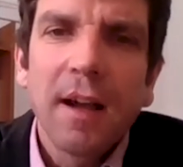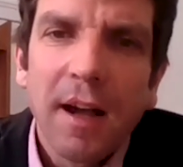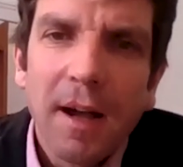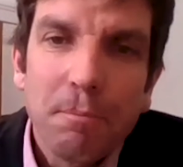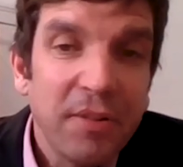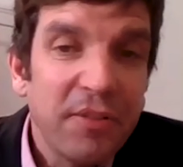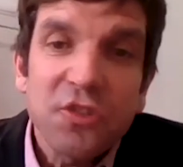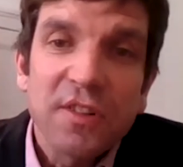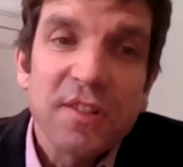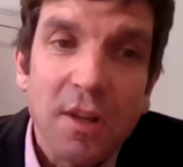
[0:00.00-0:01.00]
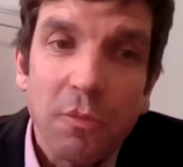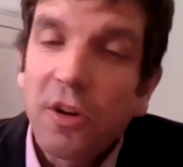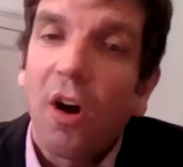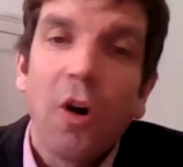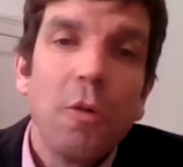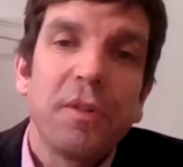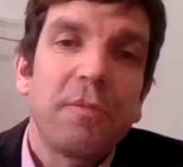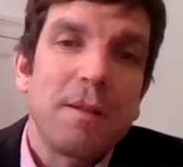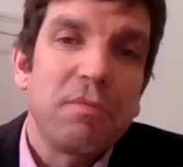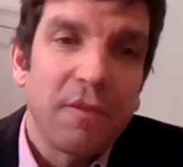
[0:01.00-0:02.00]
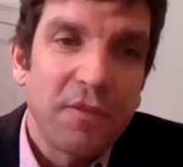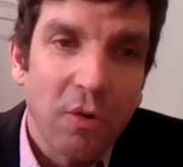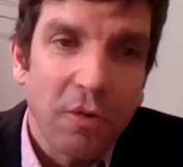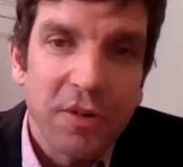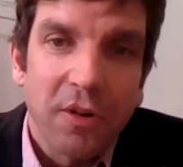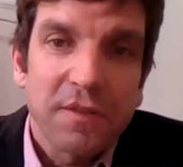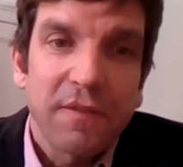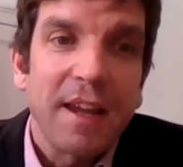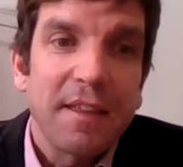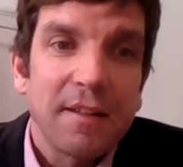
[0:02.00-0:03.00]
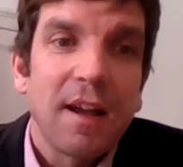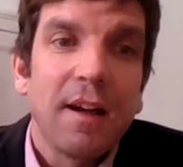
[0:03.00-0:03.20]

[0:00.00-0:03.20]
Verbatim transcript: um, positions that were not open to people of the Orthodox faith,